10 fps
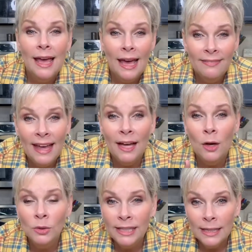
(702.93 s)
And that
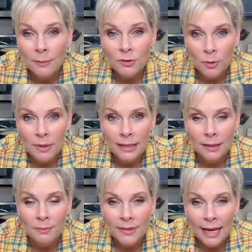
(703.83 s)
only comes from
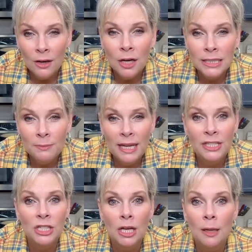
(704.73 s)
him. That
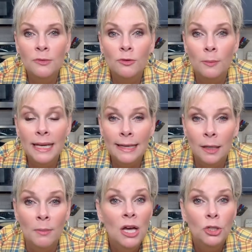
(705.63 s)
condemnation comes from
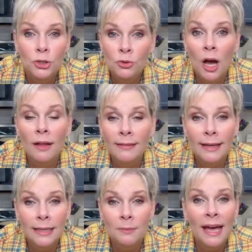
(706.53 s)
him. Do not
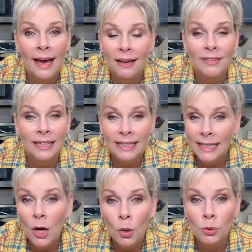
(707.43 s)
let him have
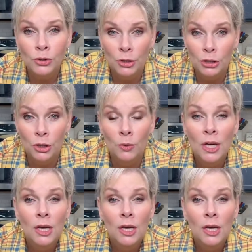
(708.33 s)
any hold on you.